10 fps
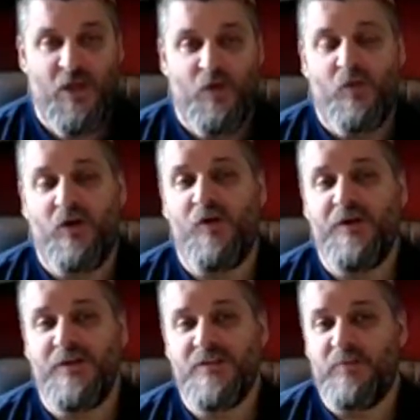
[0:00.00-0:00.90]
We're going
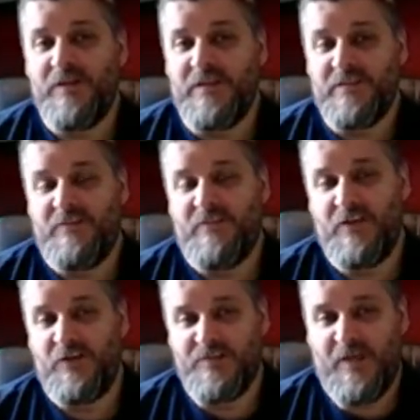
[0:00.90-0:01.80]
to split these
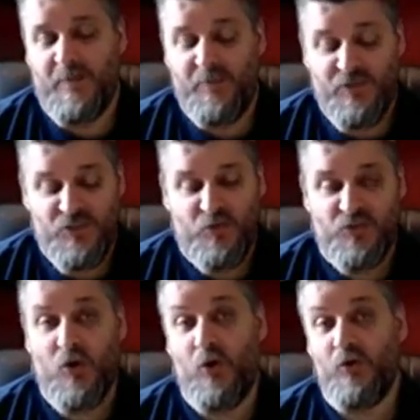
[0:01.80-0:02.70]
videos up into a
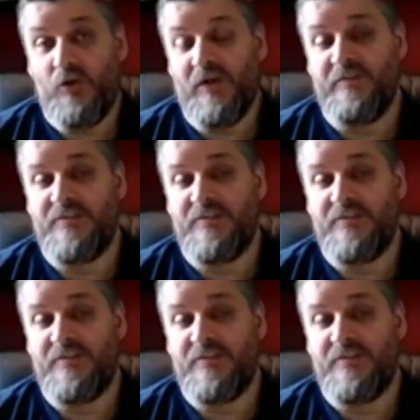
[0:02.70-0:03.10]
total of